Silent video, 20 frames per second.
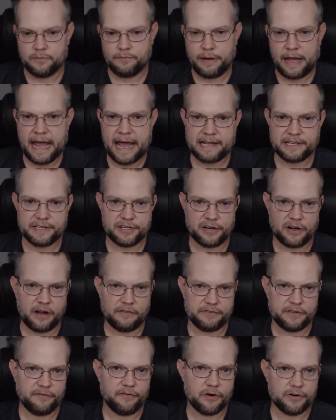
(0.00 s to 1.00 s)
pass it
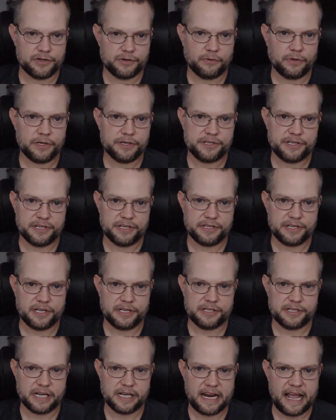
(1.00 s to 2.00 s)
off to virtual
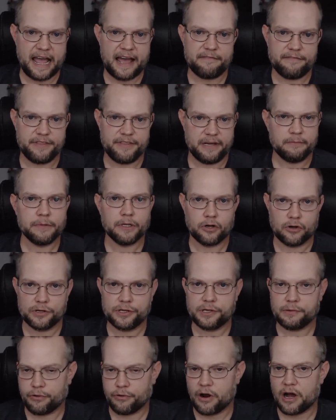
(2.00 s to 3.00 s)
assistants and have them learn
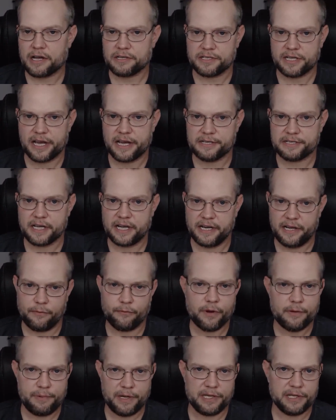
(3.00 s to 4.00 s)
the process and then
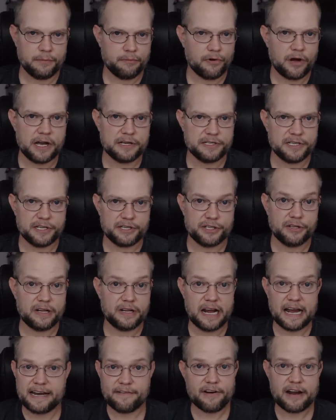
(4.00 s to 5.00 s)
repeat the process, so that
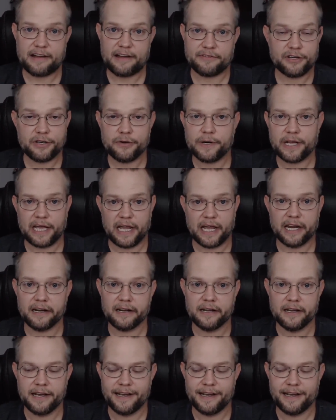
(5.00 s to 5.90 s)
I never have to do it again.